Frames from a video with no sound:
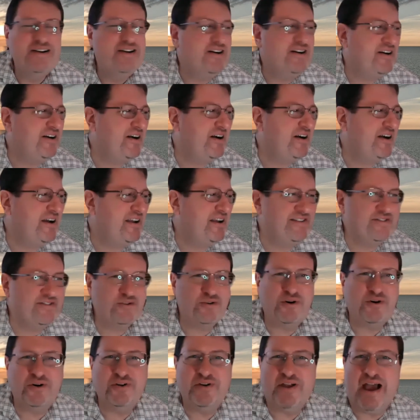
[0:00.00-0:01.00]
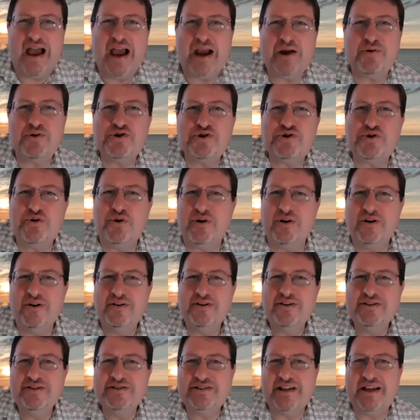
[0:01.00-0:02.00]
It's called Acrisure
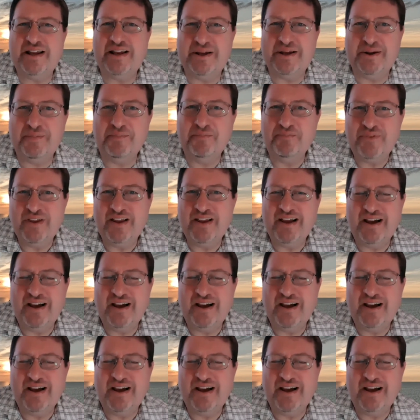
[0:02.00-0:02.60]
Stadium.